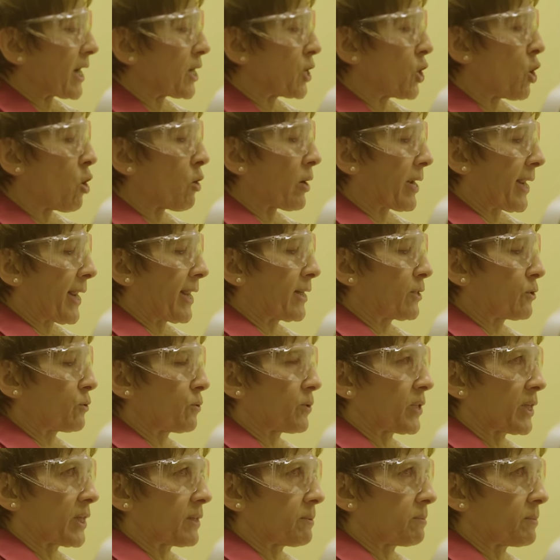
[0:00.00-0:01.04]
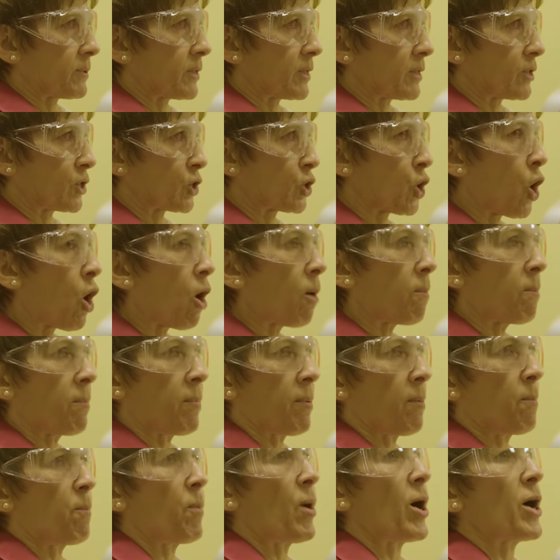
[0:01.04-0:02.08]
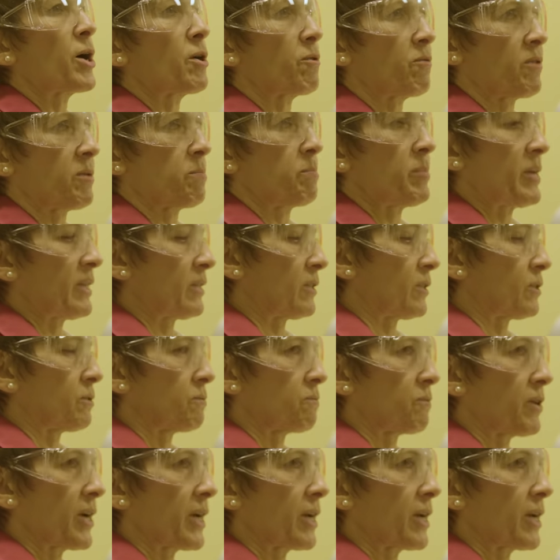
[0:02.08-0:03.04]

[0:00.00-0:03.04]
cannot get to the top part of the piston